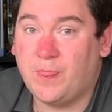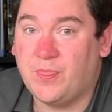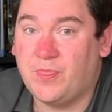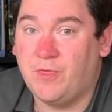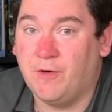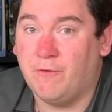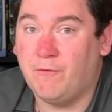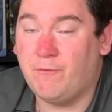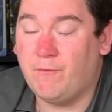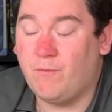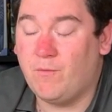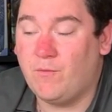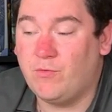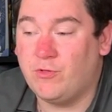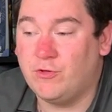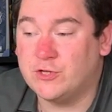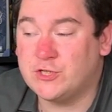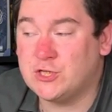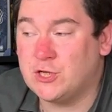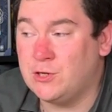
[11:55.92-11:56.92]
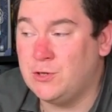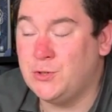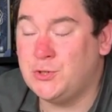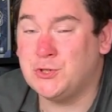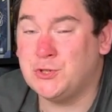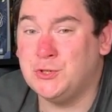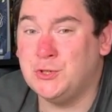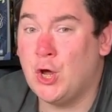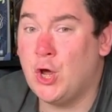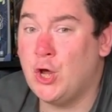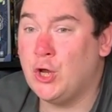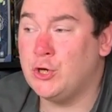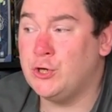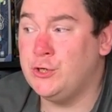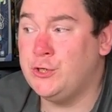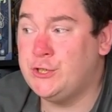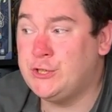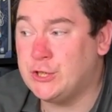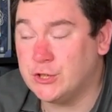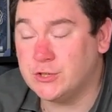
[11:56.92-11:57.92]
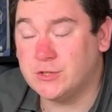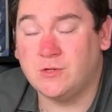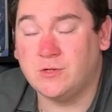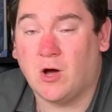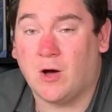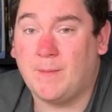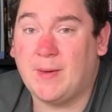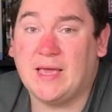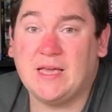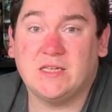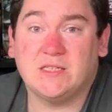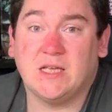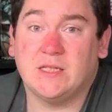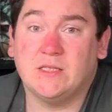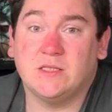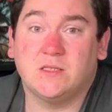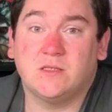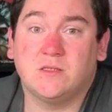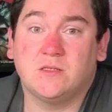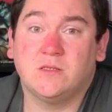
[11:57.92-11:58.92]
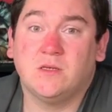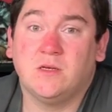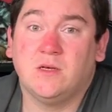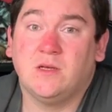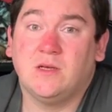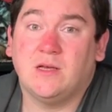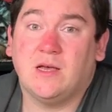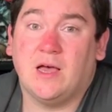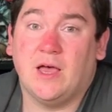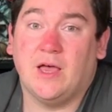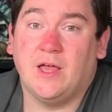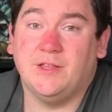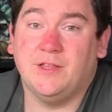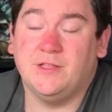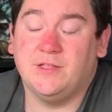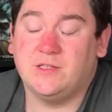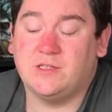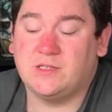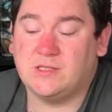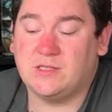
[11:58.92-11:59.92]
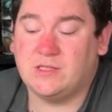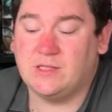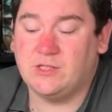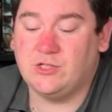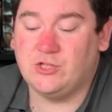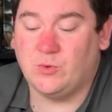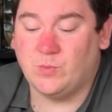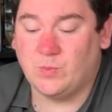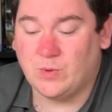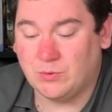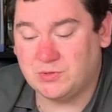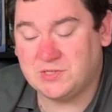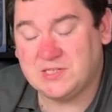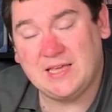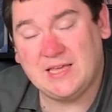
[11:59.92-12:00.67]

that the solution does not make sense. And you will see